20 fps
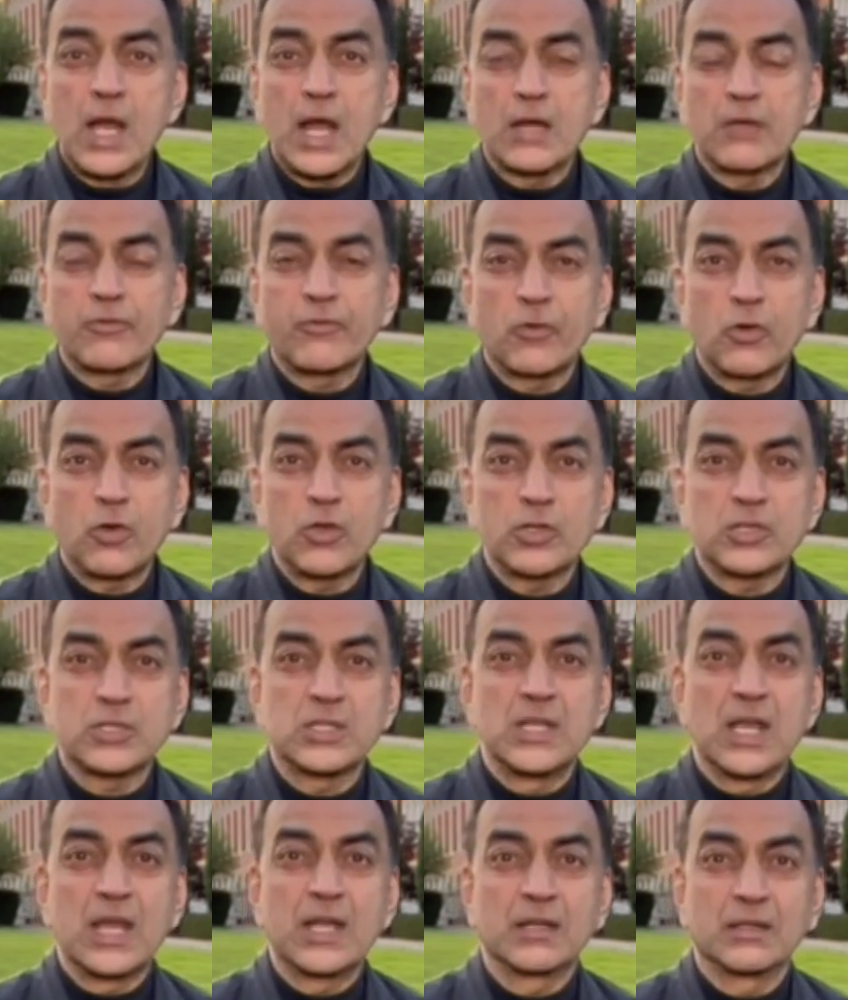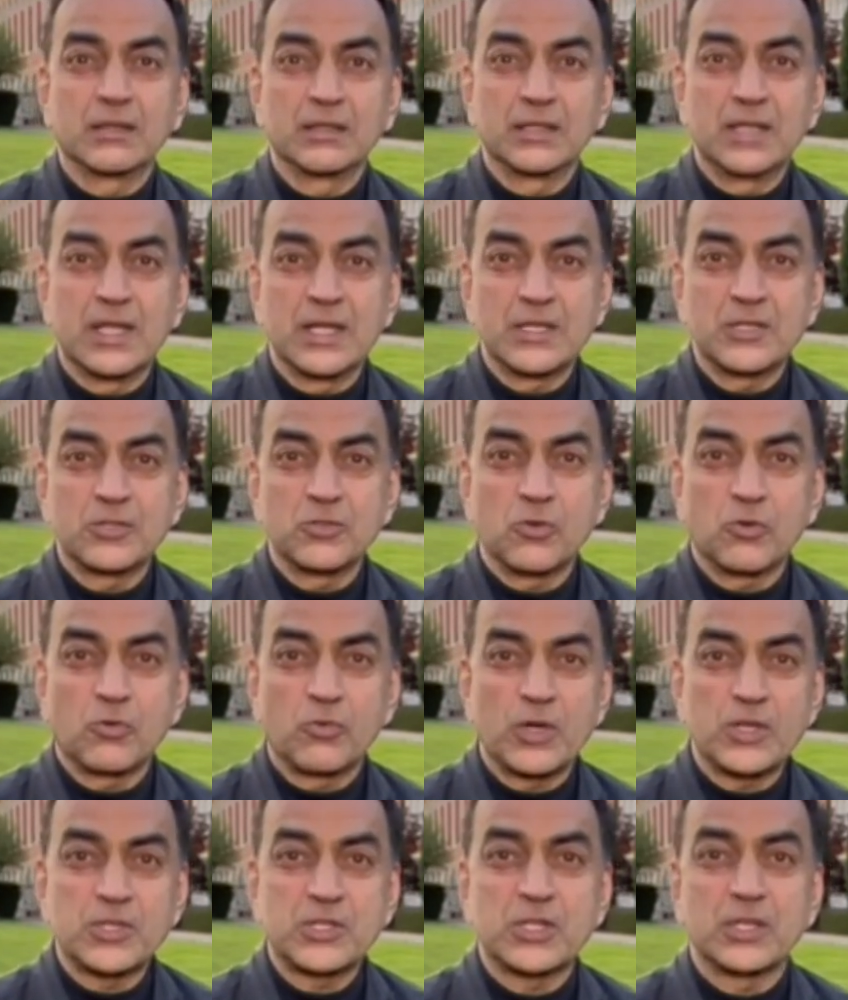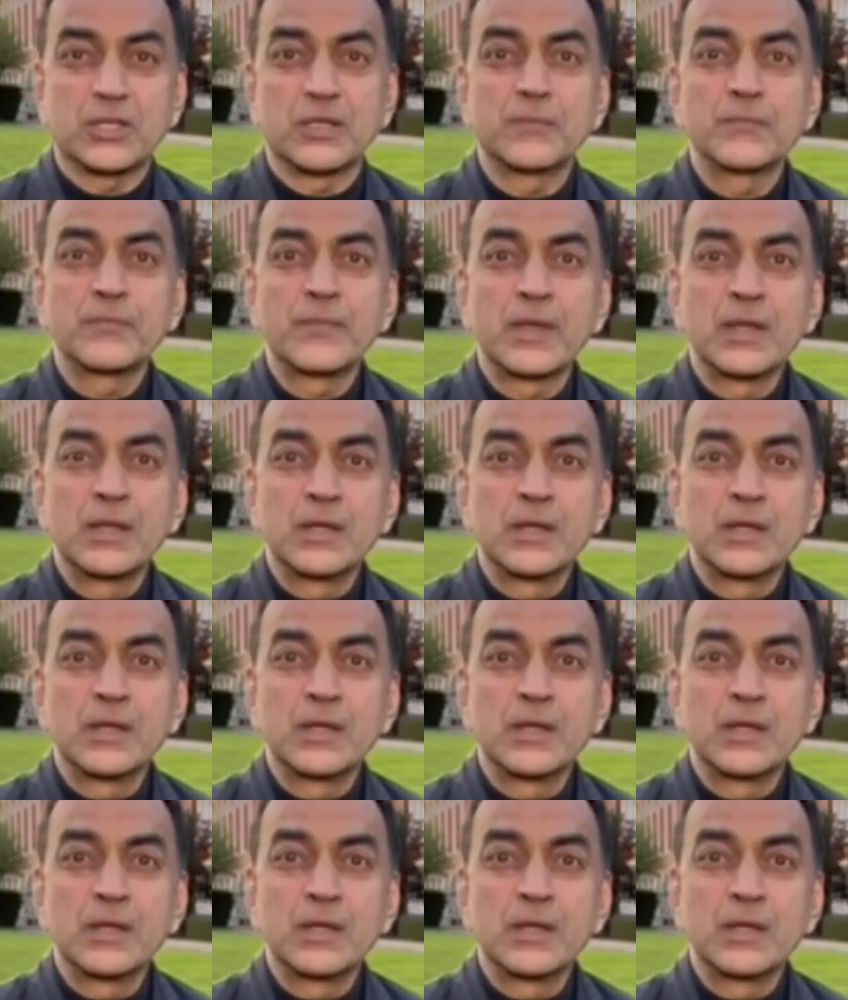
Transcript: And of course, then there is no question,